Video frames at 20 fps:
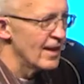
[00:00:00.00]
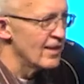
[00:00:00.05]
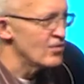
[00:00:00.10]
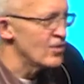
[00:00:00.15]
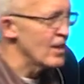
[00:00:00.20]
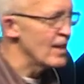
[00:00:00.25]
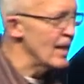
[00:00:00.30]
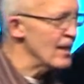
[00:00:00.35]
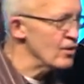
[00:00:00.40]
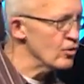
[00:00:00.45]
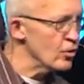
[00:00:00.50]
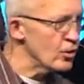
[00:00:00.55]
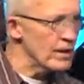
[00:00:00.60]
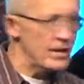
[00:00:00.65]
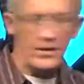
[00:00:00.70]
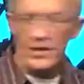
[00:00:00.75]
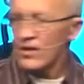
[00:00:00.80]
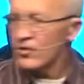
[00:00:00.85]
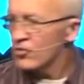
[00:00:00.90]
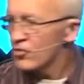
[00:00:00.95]
he said, hey, look at
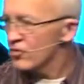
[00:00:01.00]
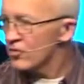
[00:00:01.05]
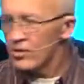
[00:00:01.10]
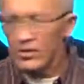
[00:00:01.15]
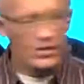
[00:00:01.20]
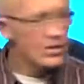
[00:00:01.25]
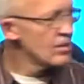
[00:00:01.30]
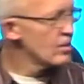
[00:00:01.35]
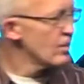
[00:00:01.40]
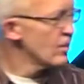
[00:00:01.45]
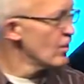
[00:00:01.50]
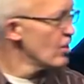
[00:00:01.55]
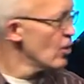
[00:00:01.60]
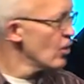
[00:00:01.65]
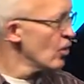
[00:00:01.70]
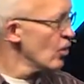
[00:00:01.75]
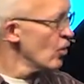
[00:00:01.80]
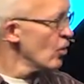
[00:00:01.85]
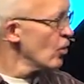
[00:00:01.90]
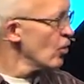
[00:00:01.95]
this.
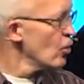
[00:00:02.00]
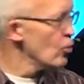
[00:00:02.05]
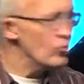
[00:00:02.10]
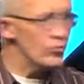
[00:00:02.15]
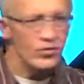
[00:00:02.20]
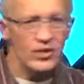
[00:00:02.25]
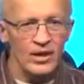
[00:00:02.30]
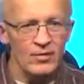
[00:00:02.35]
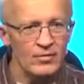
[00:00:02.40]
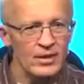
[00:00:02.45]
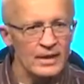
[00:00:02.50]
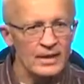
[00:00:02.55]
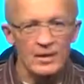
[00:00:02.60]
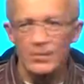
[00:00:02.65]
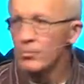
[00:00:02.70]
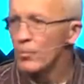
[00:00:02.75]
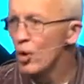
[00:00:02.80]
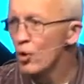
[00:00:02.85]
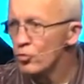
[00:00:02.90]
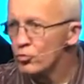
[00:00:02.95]
Who's giving the
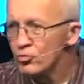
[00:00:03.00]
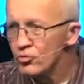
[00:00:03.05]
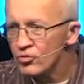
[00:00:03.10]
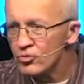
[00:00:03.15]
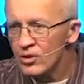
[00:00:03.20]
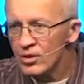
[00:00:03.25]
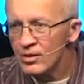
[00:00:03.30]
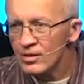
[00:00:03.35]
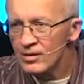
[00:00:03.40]
most?